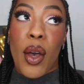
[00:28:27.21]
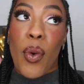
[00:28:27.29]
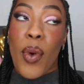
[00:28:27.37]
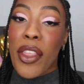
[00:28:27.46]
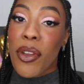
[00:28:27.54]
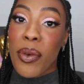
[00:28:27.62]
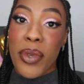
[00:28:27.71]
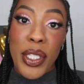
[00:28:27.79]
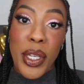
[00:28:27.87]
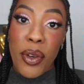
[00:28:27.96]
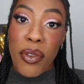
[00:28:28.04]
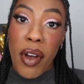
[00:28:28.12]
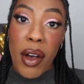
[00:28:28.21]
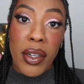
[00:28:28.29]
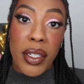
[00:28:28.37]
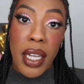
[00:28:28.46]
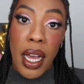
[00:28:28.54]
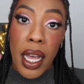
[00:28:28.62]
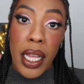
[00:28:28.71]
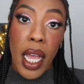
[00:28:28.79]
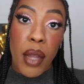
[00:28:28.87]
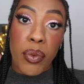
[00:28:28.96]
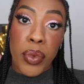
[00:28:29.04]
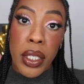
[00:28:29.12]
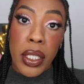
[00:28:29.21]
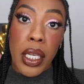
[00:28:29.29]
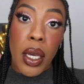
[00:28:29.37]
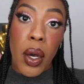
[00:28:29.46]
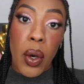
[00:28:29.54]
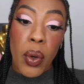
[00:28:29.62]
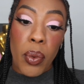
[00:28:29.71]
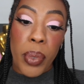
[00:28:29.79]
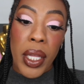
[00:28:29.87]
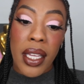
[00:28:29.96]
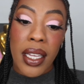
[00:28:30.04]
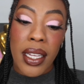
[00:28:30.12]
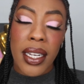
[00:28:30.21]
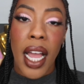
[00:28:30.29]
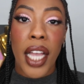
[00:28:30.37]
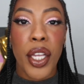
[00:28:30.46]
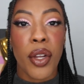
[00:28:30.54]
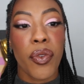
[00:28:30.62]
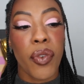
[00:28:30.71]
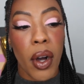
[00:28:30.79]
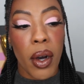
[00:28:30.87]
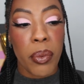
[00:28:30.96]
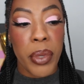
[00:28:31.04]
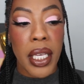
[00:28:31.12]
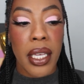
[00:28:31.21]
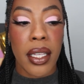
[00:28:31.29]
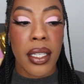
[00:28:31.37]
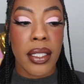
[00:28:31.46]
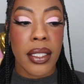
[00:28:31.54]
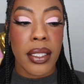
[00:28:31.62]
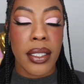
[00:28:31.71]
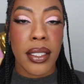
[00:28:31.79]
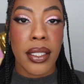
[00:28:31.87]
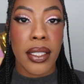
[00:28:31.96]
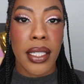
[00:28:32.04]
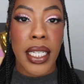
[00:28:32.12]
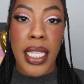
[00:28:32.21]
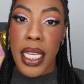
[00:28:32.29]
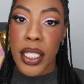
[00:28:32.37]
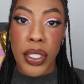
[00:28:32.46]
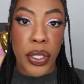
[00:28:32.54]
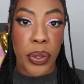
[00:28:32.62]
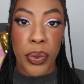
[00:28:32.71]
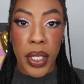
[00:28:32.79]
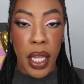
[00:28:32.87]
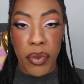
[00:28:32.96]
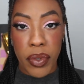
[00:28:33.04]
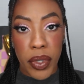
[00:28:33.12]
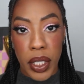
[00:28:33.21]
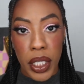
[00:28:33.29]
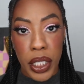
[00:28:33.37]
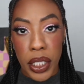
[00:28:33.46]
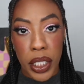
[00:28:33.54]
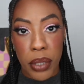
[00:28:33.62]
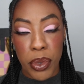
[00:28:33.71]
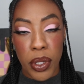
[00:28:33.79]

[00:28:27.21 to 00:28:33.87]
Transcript: whether it was your fault or not, I really hope not your fault, because it takes two in every relationship.